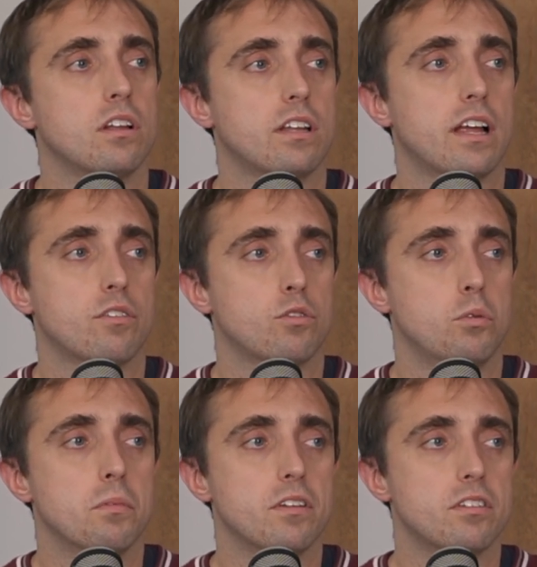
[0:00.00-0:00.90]
that's
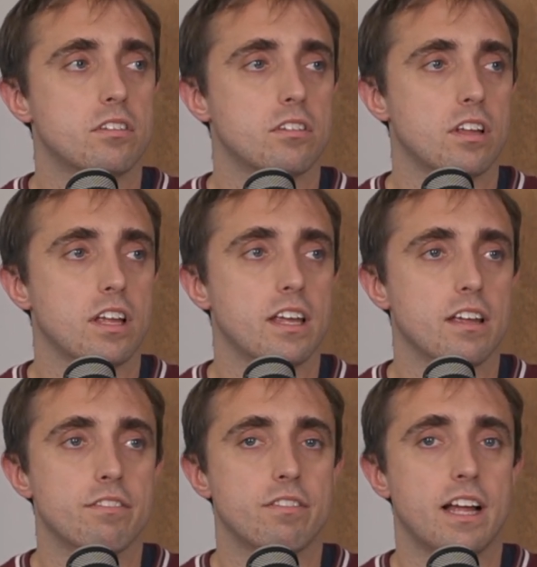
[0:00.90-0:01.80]
almost a
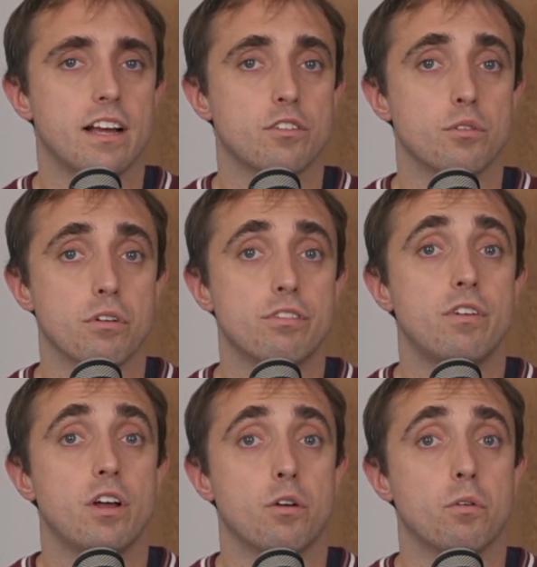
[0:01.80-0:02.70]
flag to
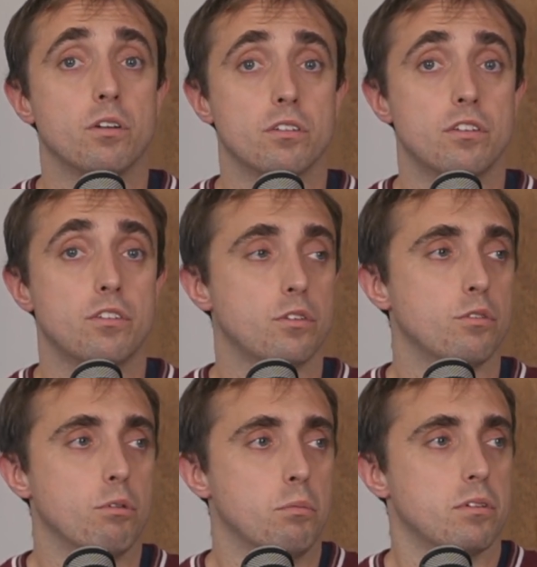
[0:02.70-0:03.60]
refer on to
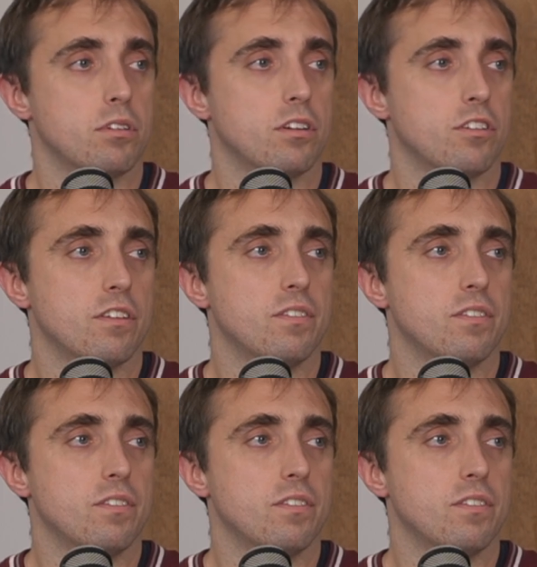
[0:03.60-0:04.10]
rheumatology,